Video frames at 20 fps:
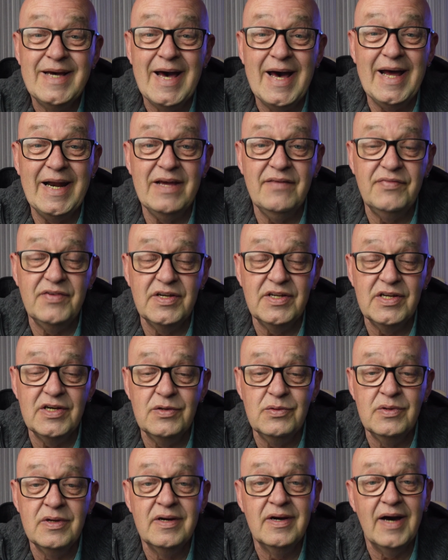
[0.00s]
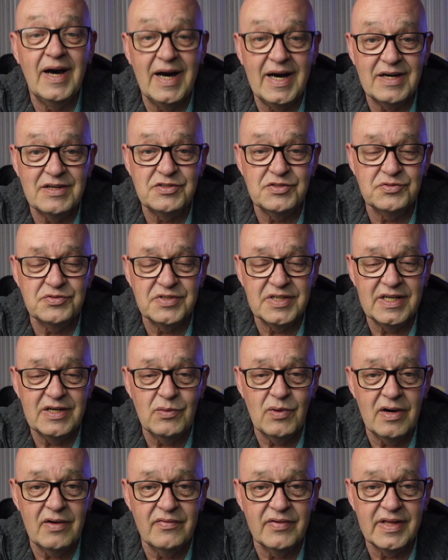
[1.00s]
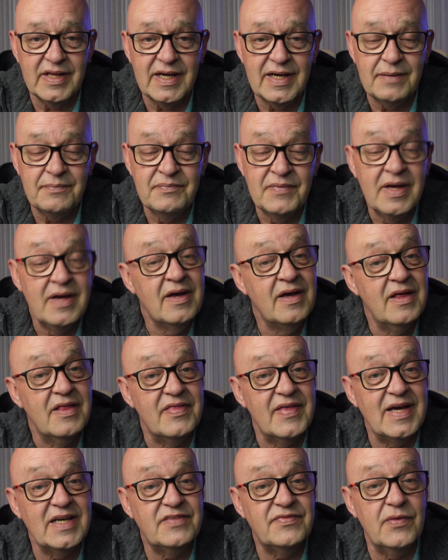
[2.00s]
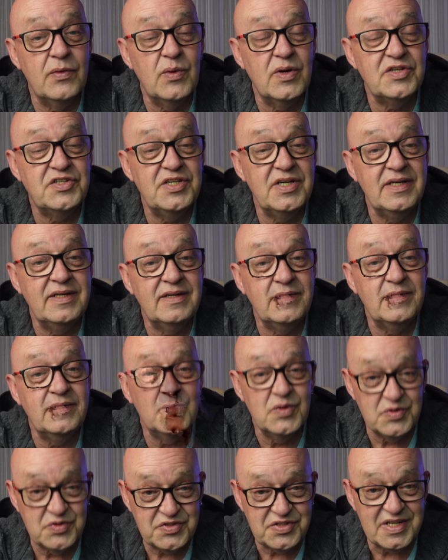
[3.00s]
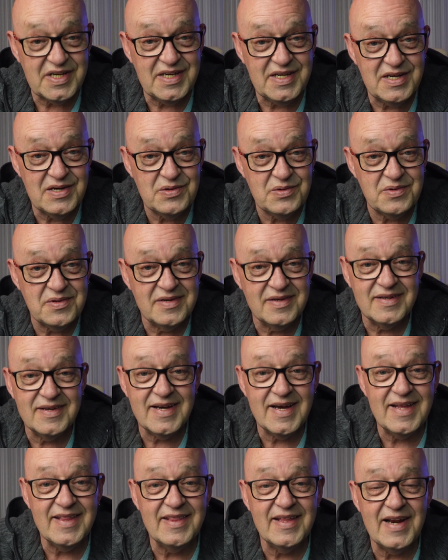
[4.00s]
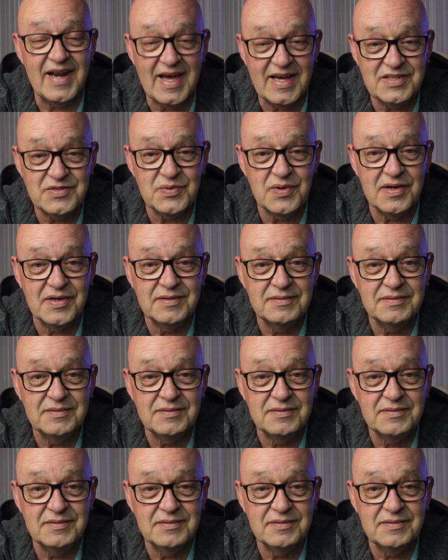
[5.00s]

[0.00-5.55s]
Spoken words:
And if you do, I shall see you over there. Thanks for watching. We'll see you in the next one.